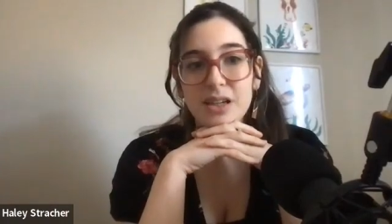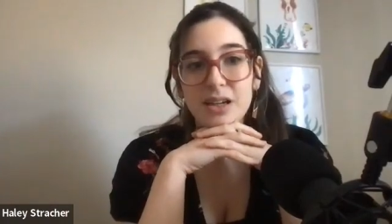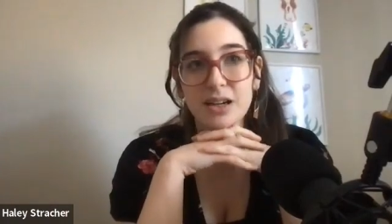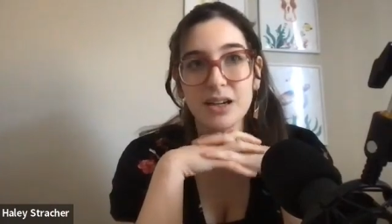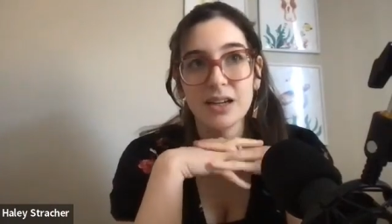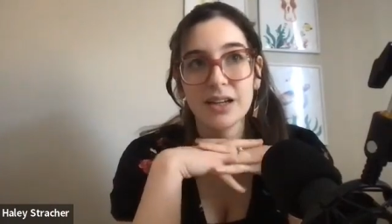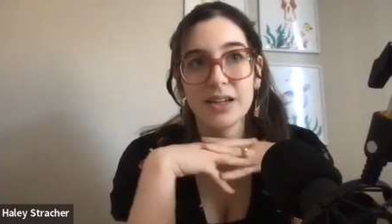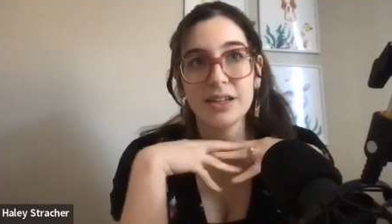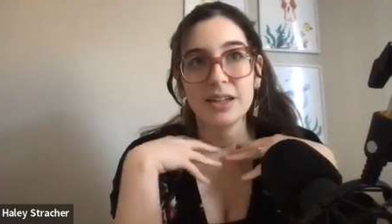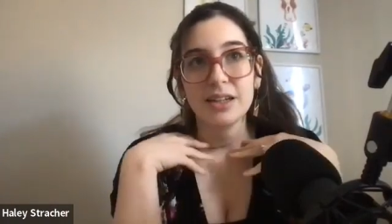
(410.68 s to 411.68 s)
uh,
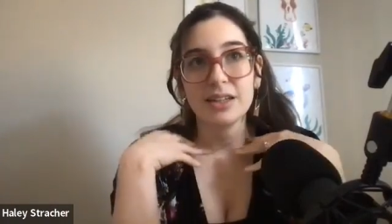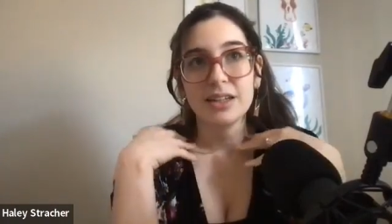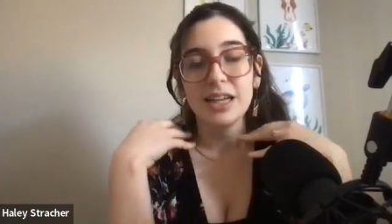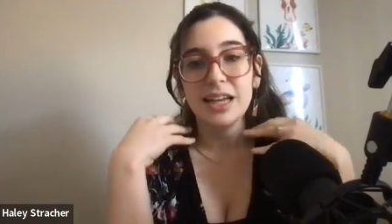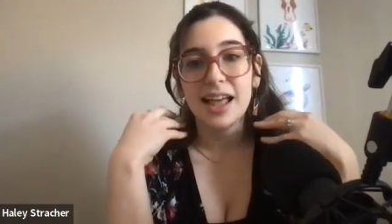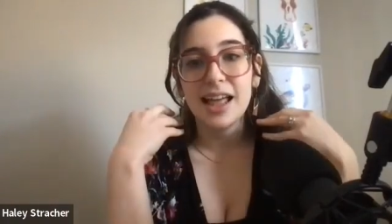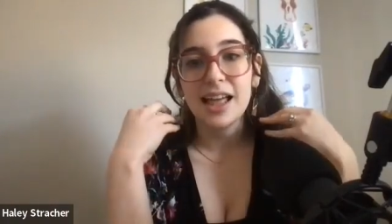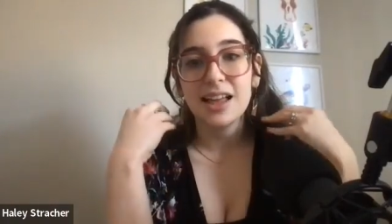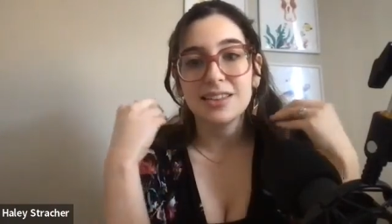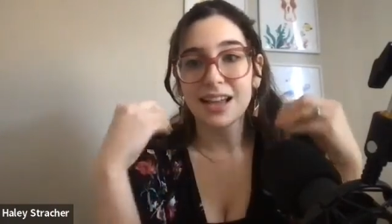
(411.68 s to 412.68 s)

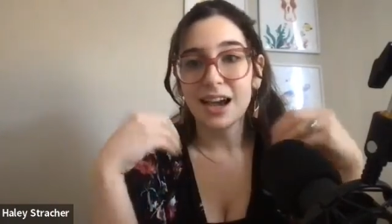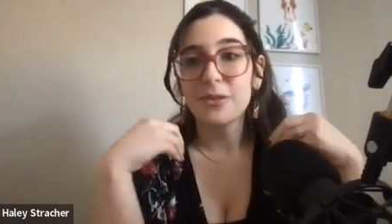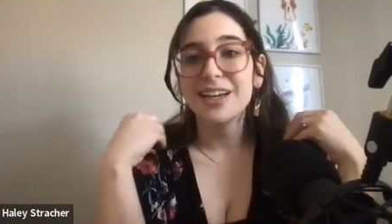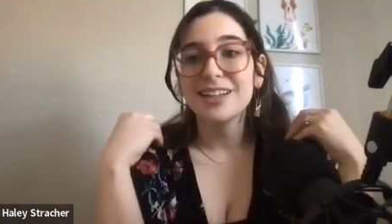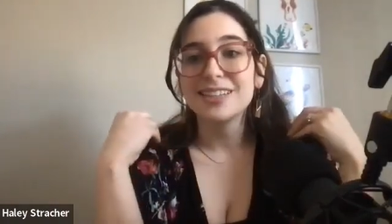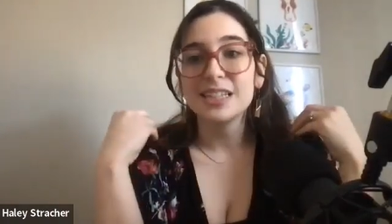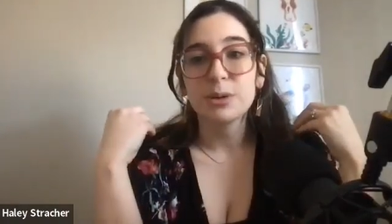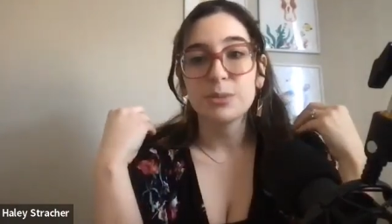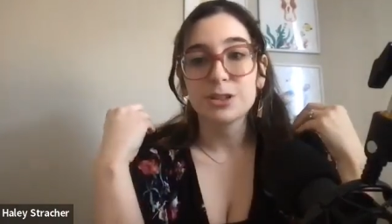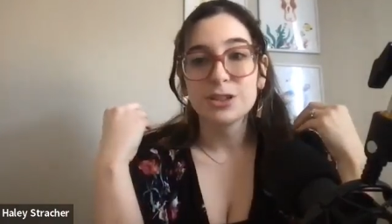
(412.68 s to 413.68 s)
allowing team
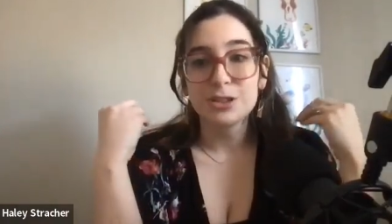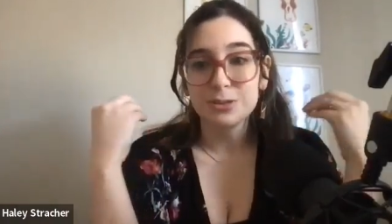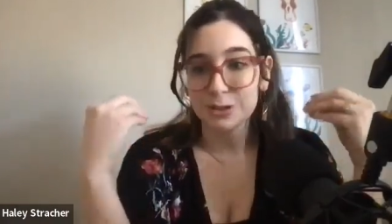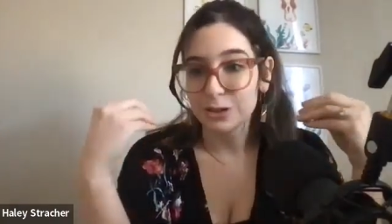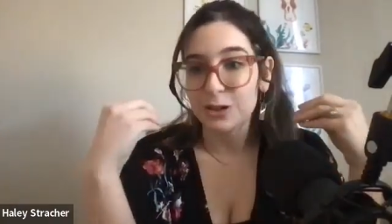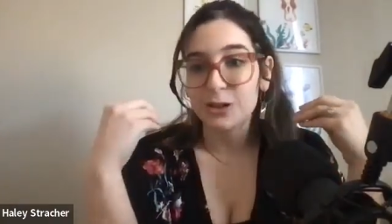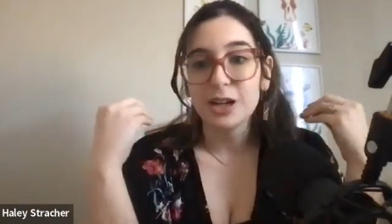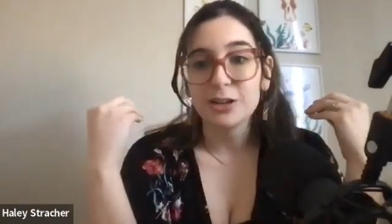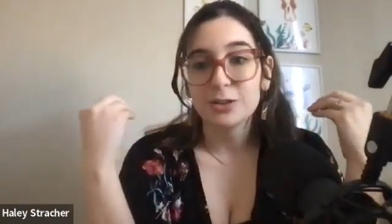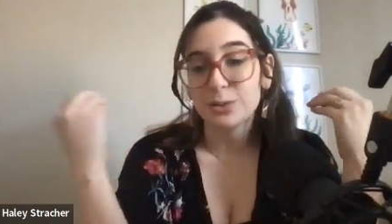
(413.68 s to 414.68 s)
members to learn
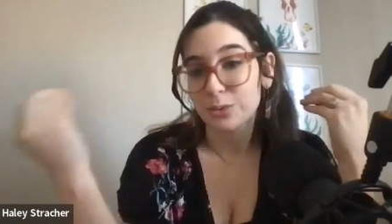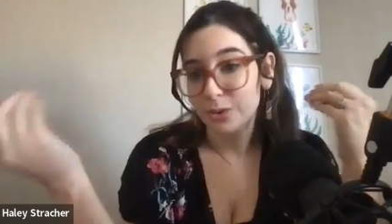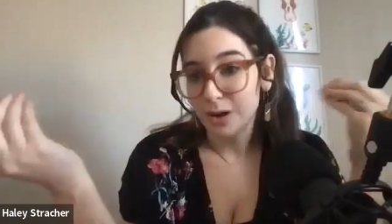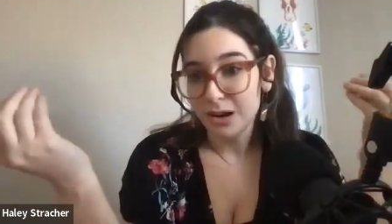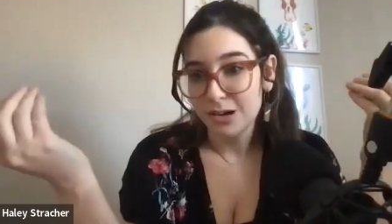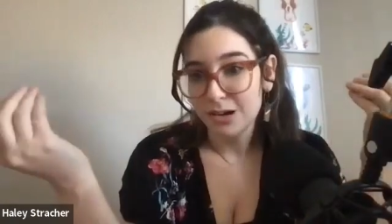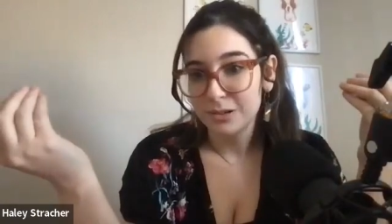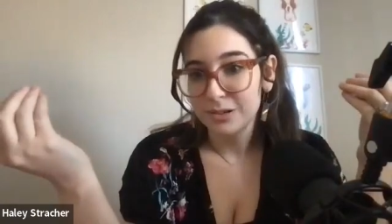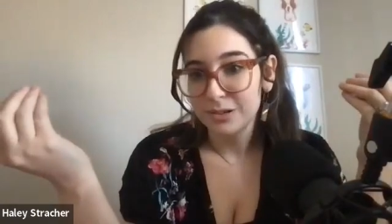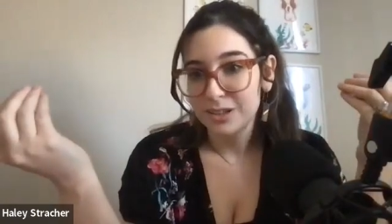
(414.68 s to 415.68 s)
and
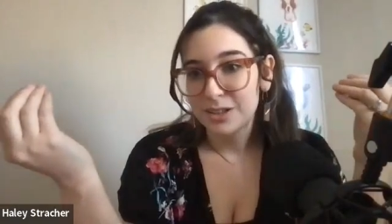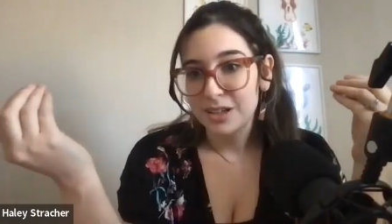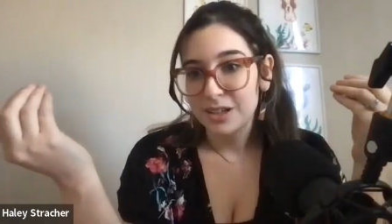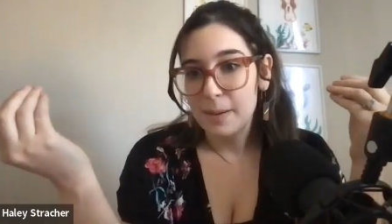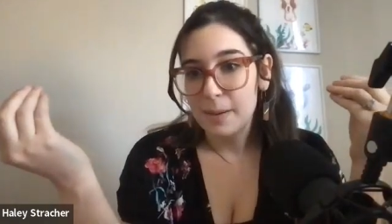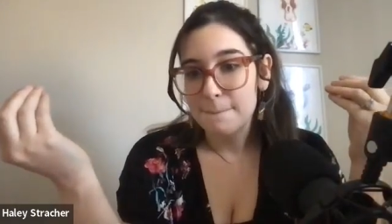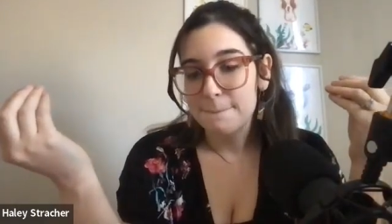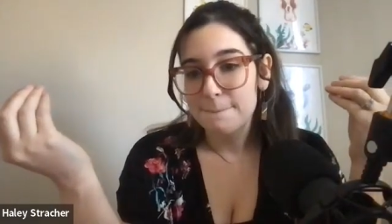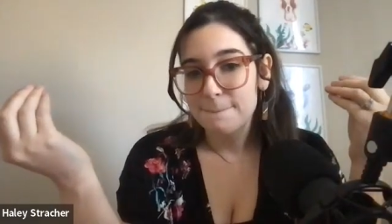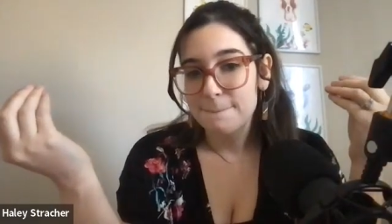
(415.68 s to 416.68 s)
grow um,